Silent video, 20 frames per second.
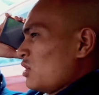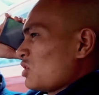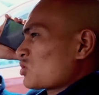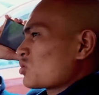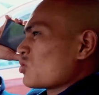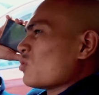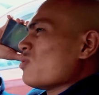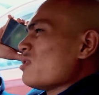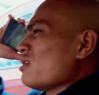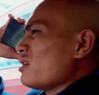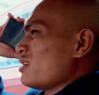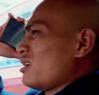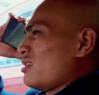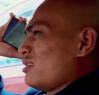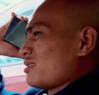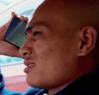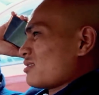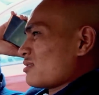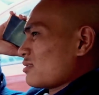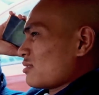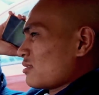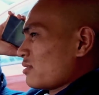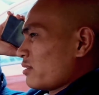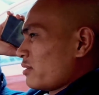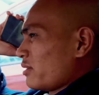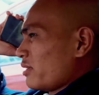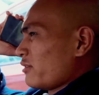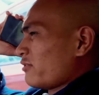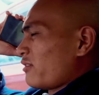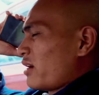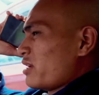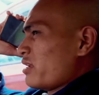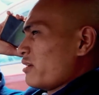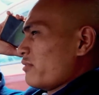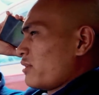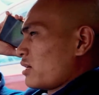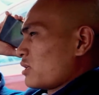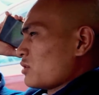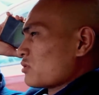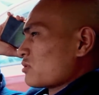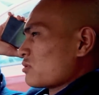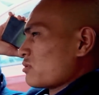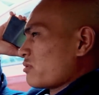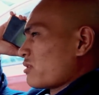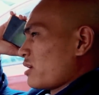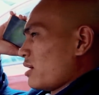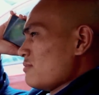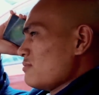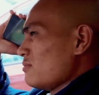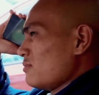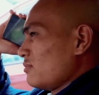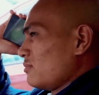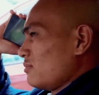So what else if I never used to come?